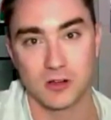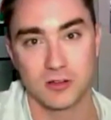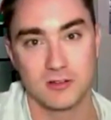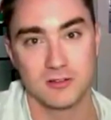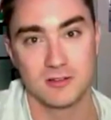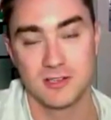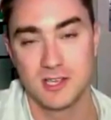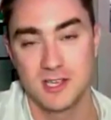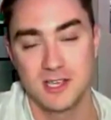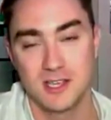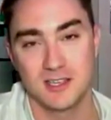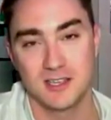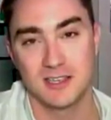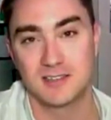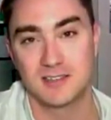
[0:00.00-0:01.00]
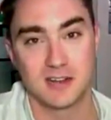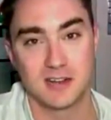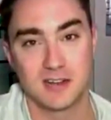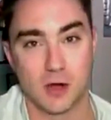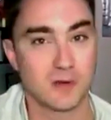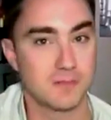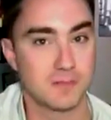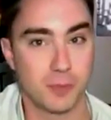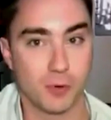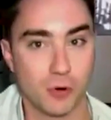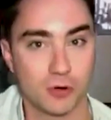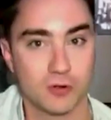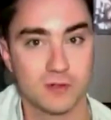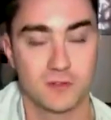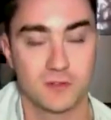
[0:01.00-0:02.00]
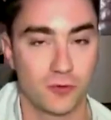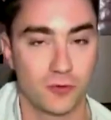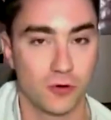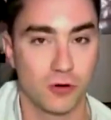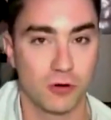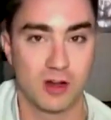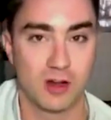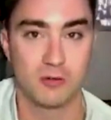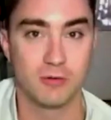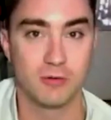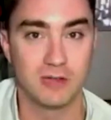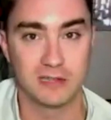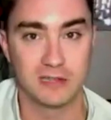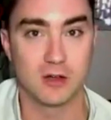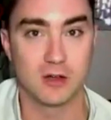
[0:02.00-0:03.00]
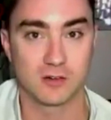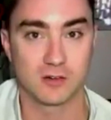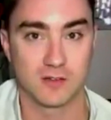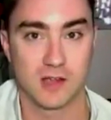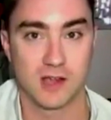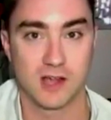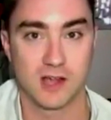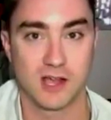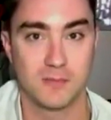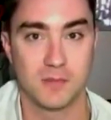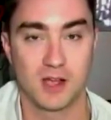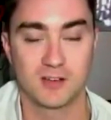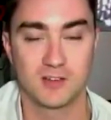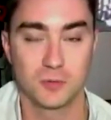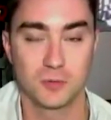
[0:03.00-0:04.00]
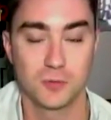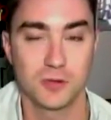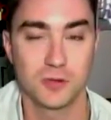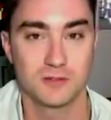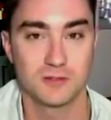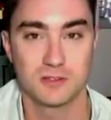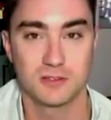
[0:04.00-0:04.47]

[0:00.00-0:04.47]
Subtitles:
on internet comment boards for a really long time. I just want